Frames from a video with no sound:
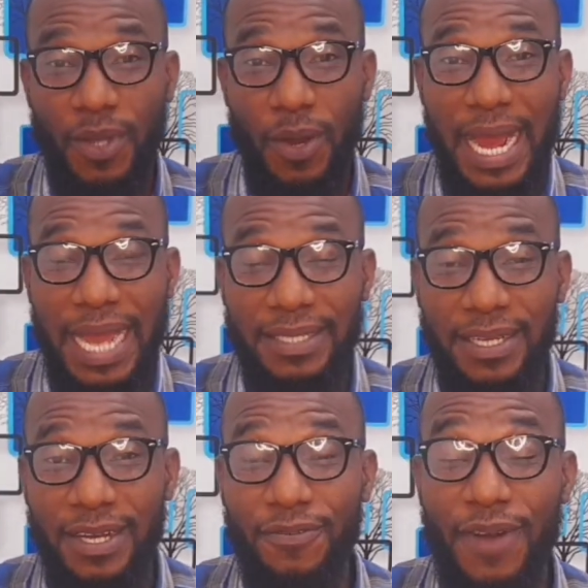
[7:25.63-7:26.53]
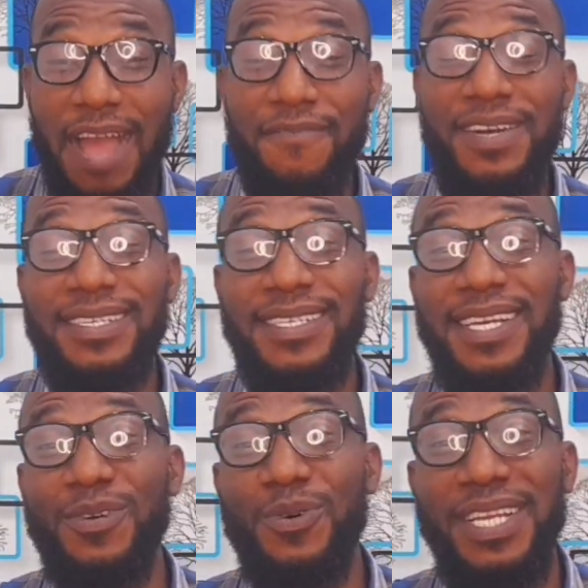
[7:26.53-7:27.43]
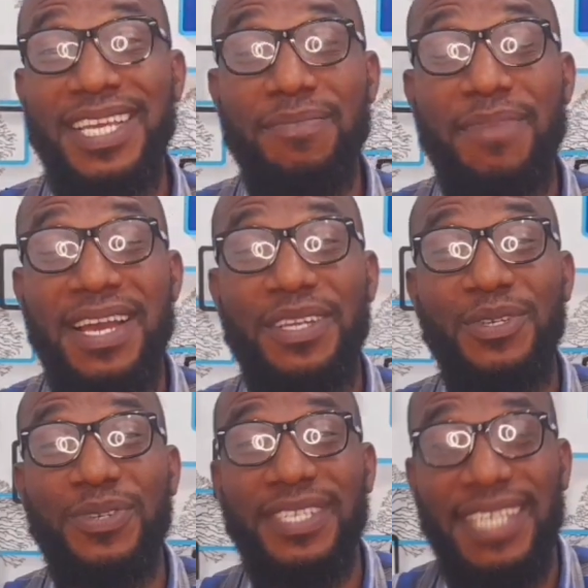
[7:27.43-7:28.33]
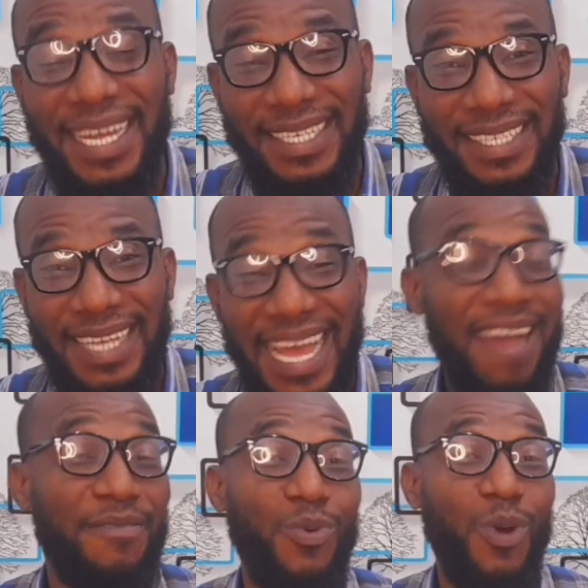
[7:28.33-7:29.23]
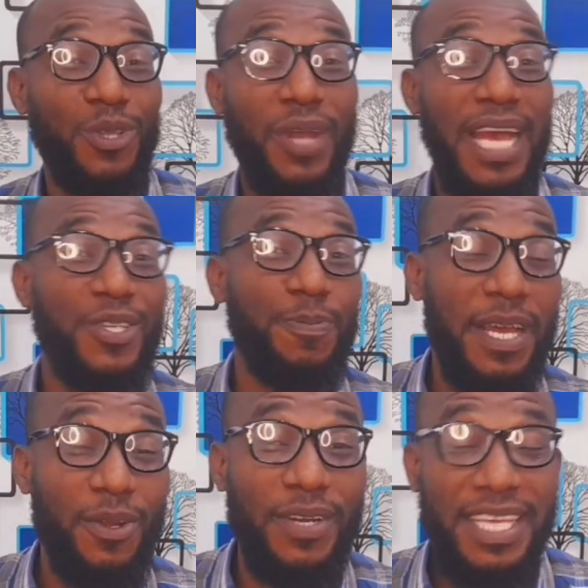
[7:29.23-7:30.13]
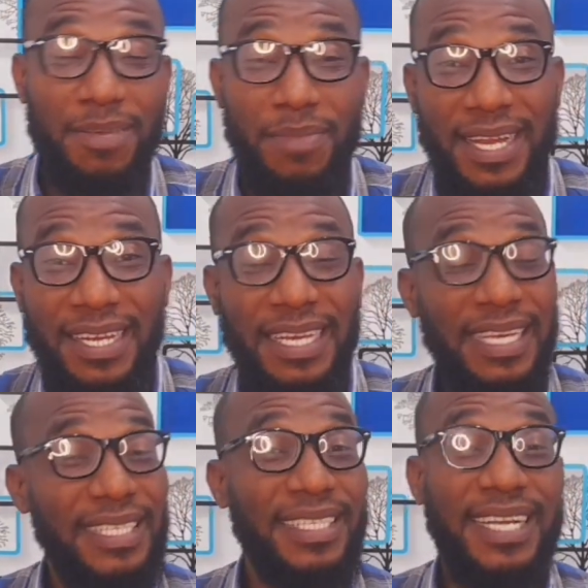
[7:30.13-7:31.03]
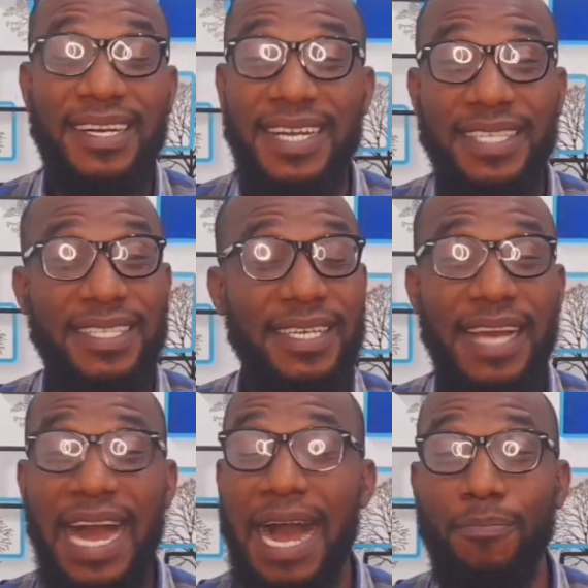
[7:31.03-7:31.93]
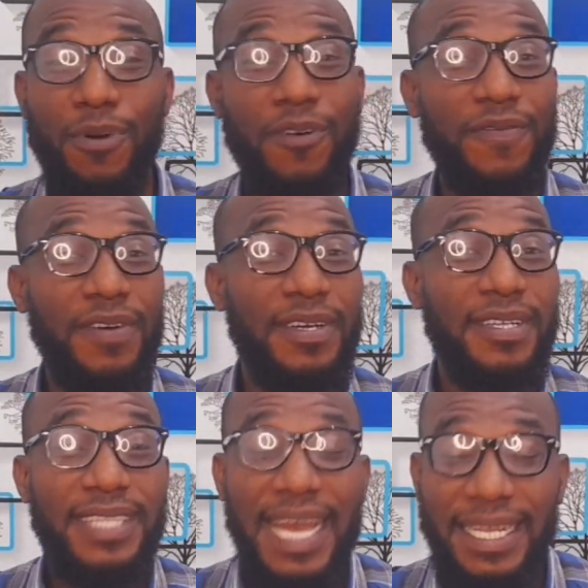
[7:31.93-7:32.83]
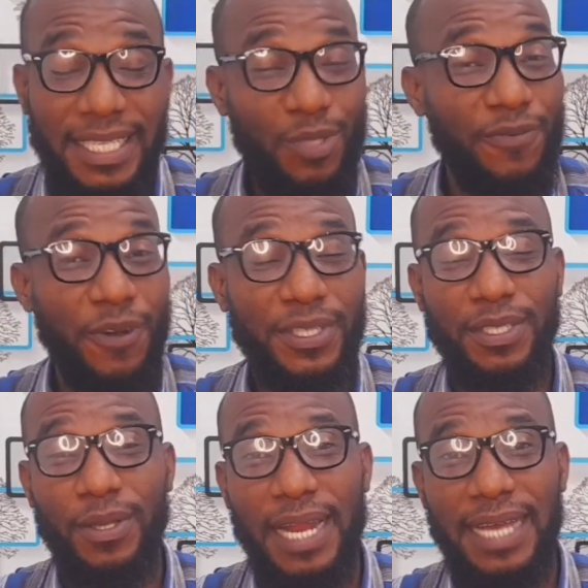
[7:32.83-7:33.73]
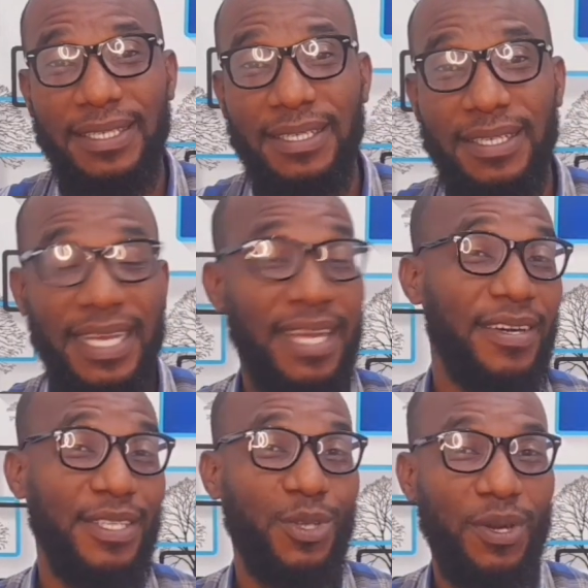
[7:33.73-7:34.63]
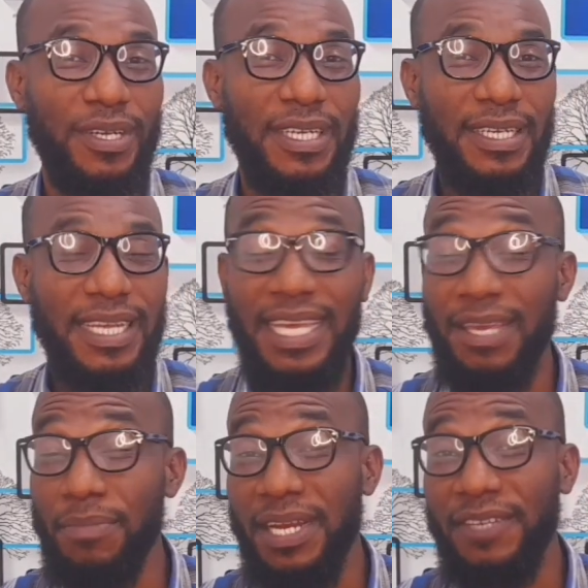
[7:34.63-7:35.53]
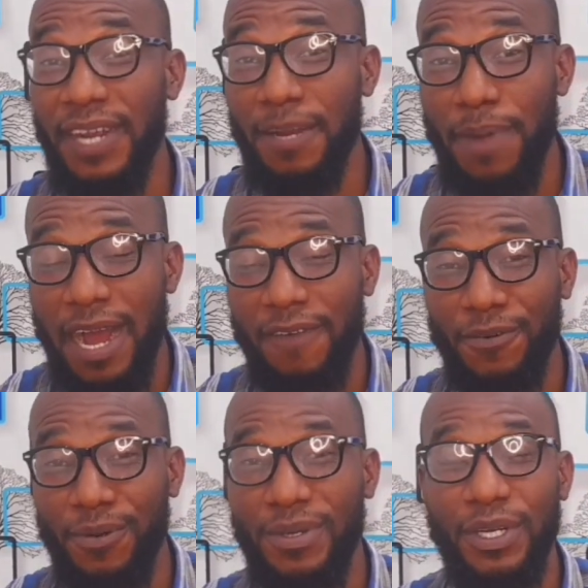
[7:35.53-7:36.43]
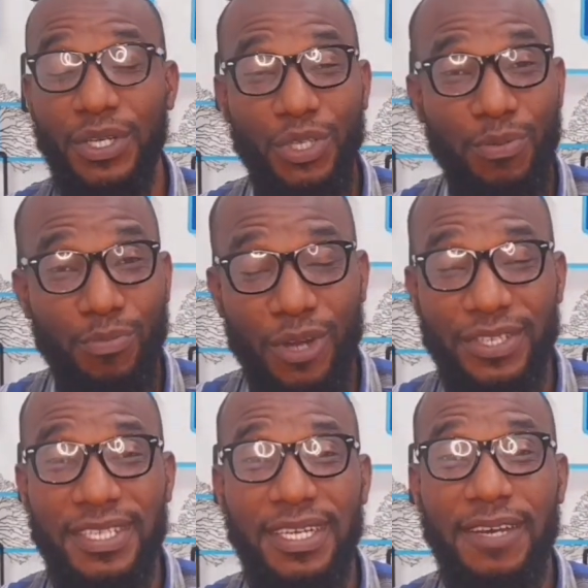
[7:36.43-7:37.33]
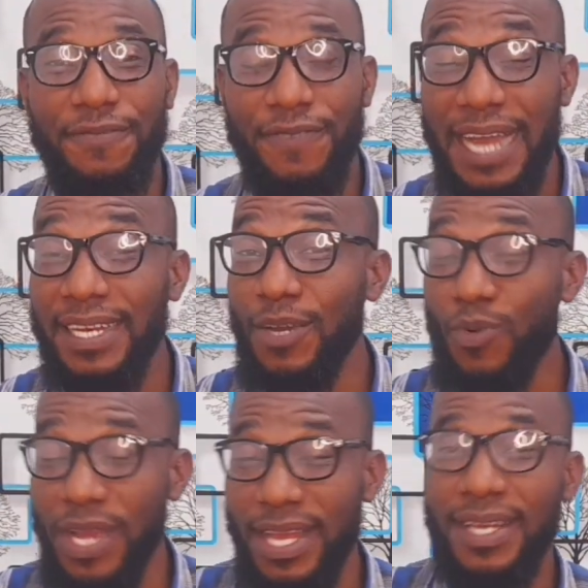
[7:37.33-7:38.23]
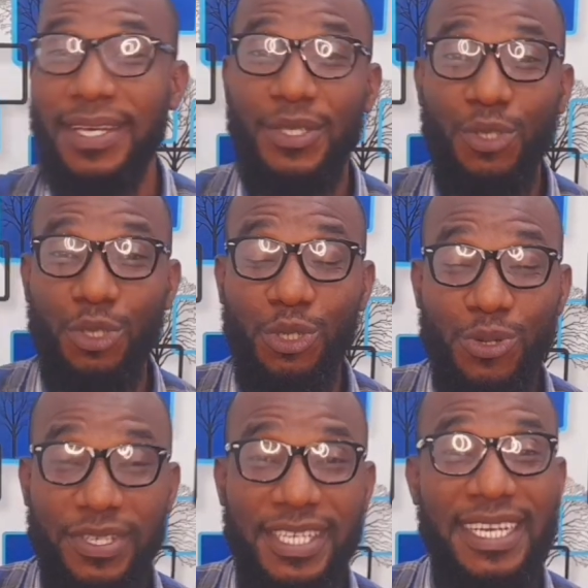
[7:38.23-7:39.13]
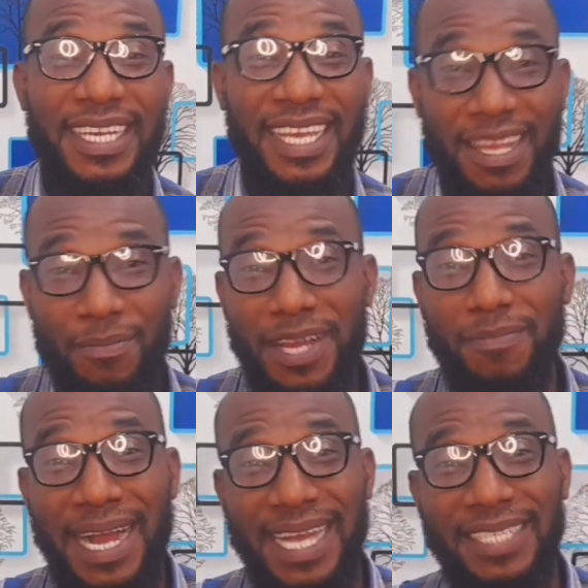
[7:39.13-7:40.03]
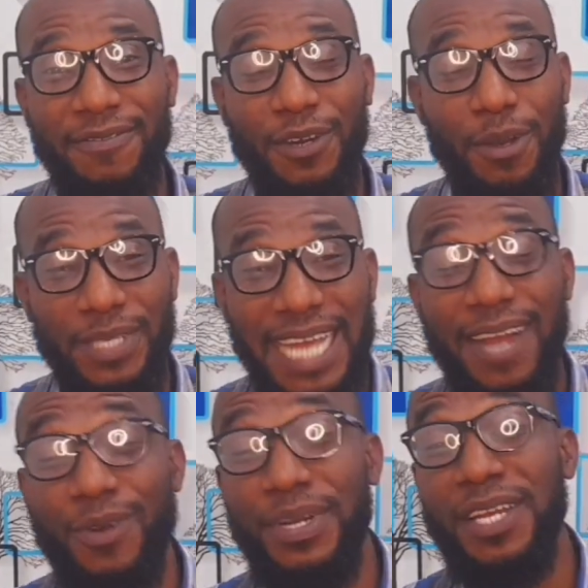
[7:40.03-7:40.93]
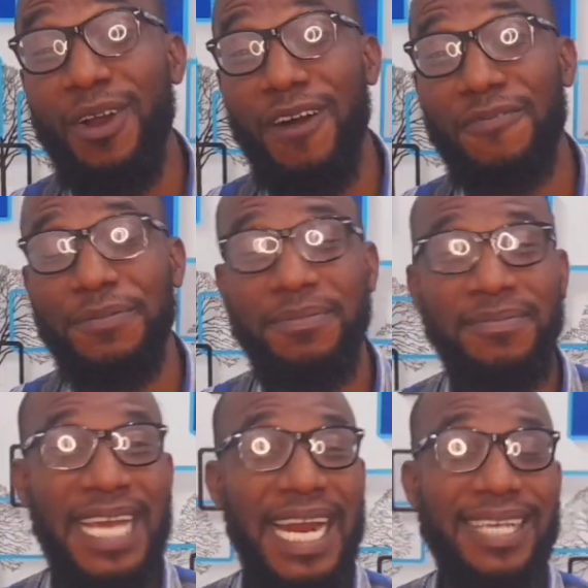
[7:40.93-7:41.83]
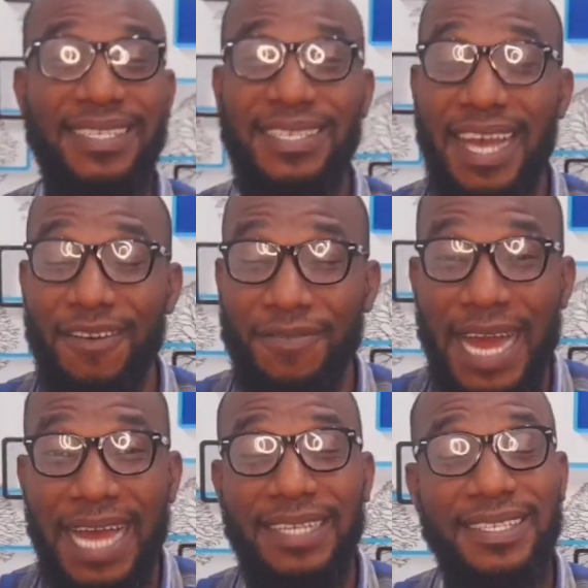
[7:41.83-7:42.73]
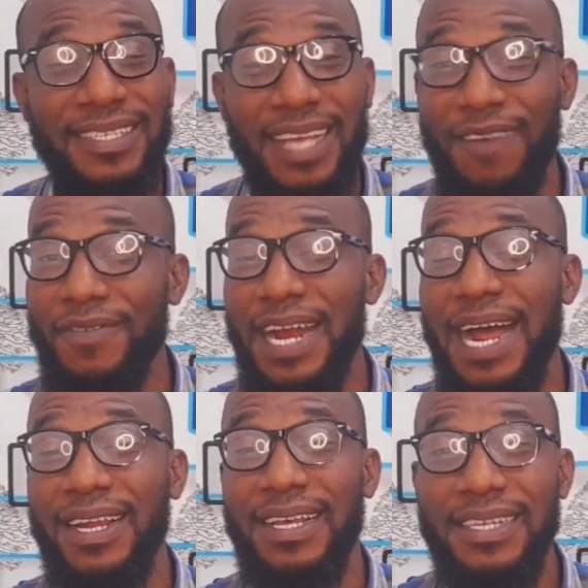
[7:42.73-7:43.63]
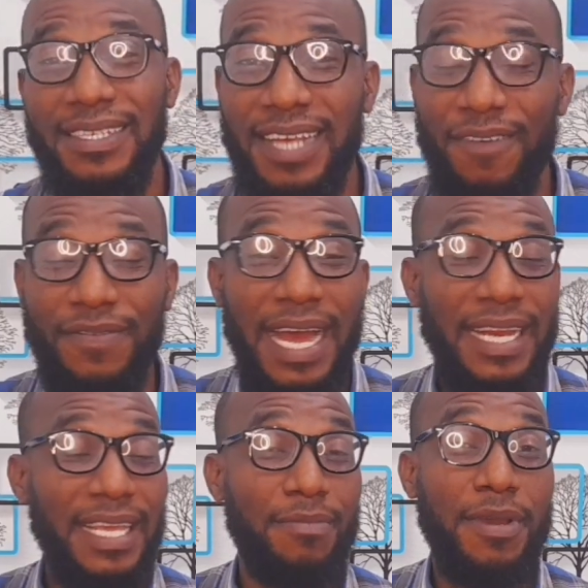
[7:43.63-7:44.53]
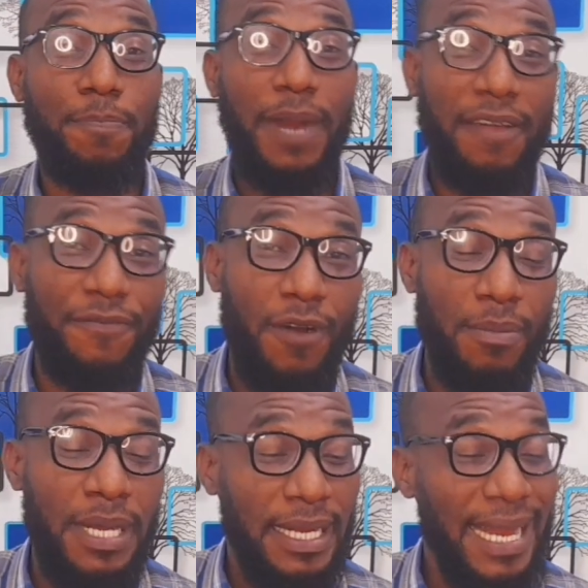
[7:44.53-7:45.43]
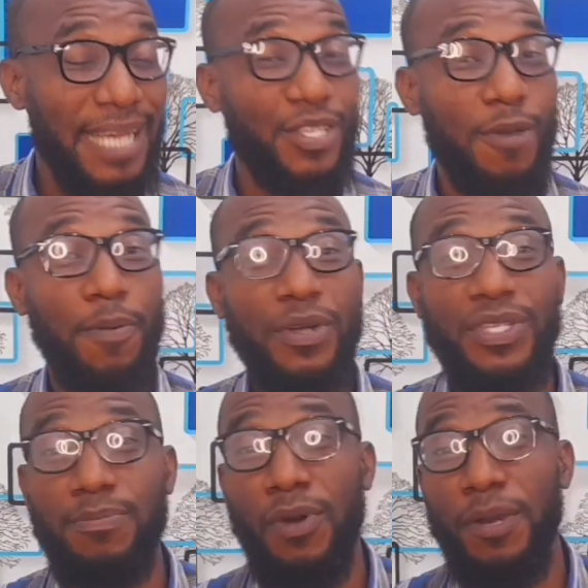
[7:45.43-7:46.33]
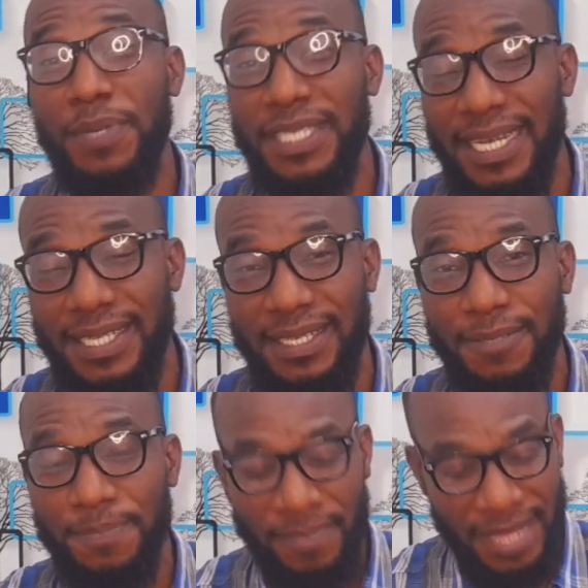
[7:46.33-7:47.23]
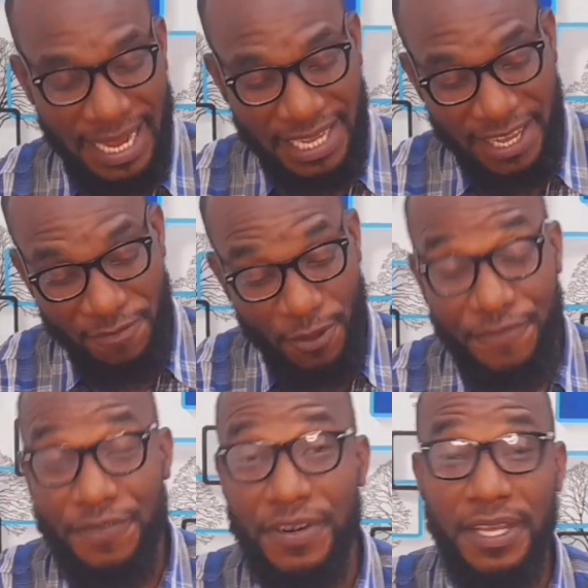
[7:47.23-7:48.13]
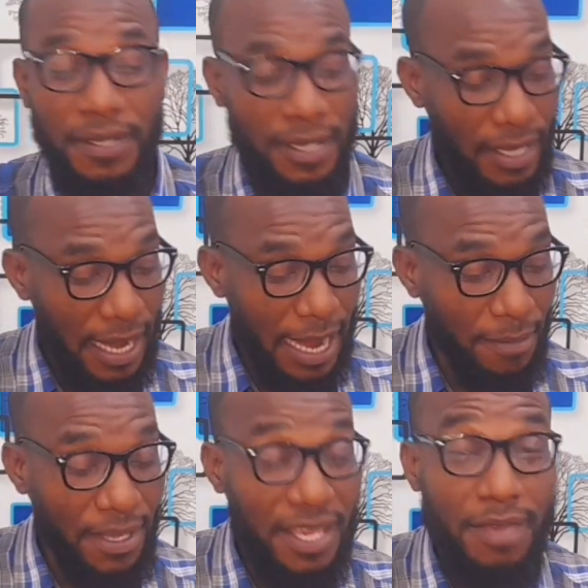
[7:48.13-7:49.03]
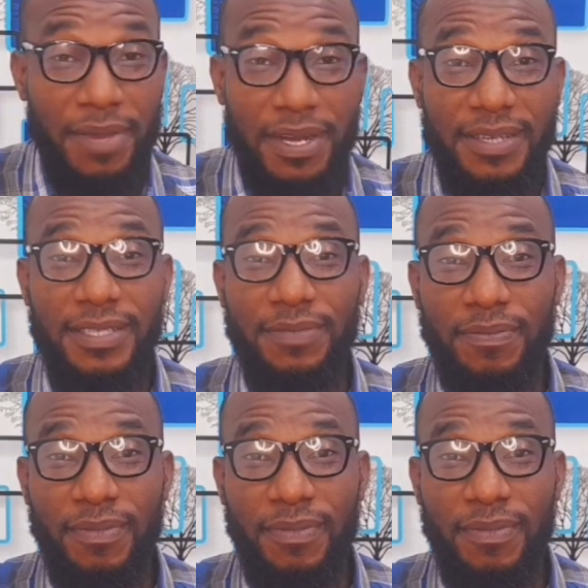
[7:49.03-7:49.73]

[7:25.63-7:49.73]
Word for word: all right? For every single email you send, every $1 you spend on email generates above 30 to $40 in return. Email is very powerful. You must find a way to use email marketing for your business. And good enough, there are several, several, several email platforms that support small businesses that give you free uh, emails